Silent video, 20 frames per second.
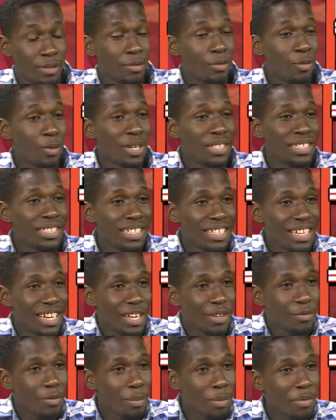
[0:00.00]
once
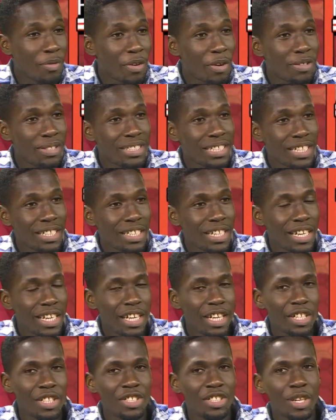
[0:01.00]
again, from a very tender
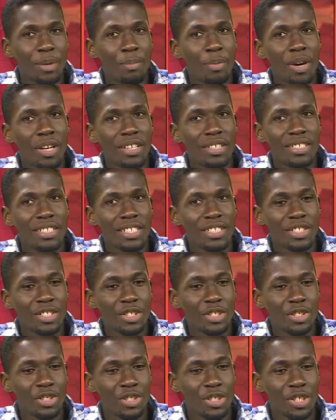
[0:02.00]
age, that politics
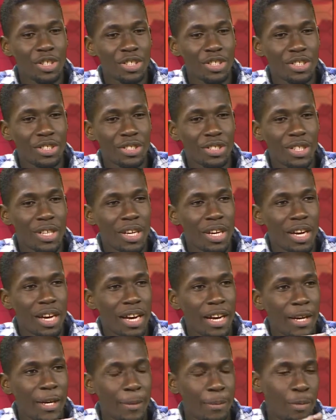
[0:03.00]
is just
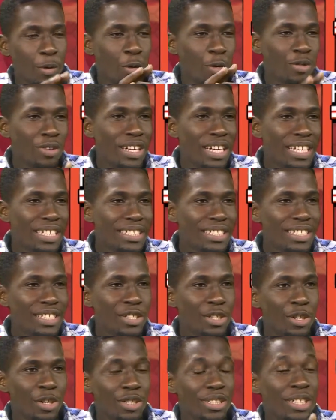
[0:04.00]
oriented
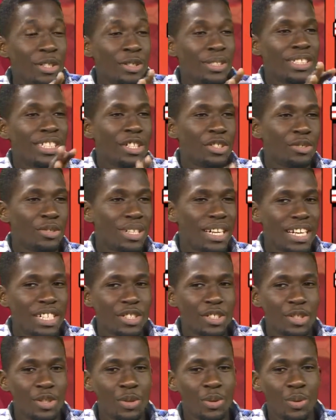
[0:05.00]
or
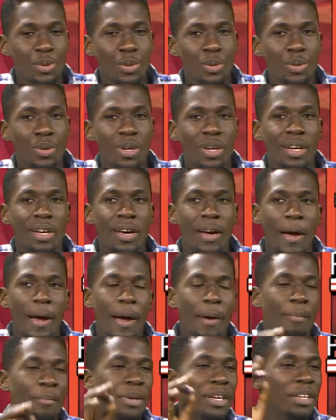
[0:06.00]
centralized to
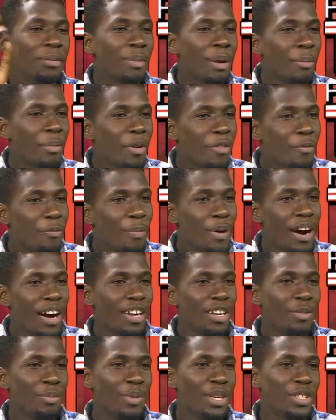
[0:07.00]
being a member of
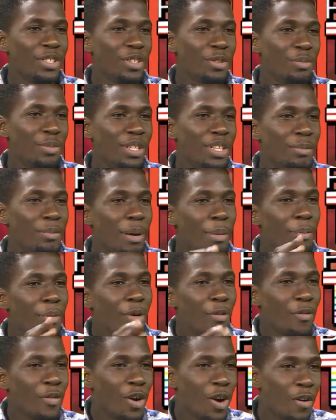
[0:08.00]
parliament or being a member
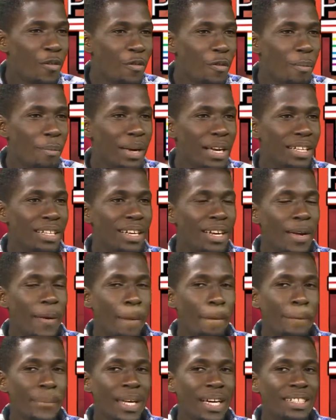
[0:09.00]
of government,
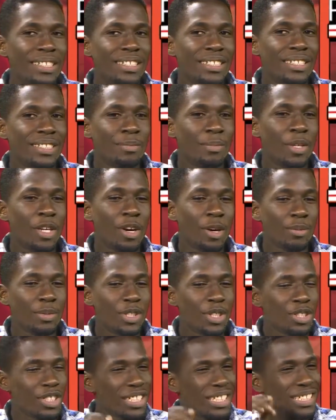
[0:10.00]
that it becomes
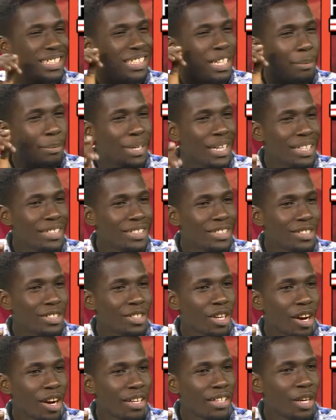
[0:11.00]
such an intimidating
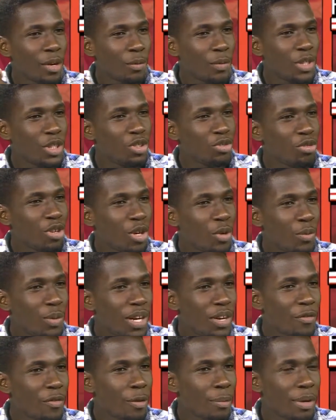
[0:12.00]
thought that we stray
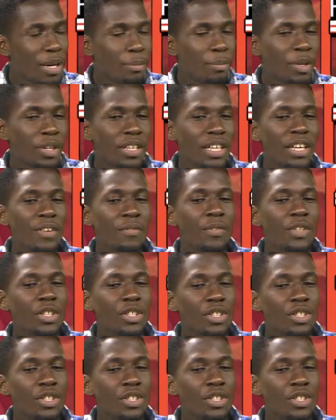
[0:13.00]
away from it. But even the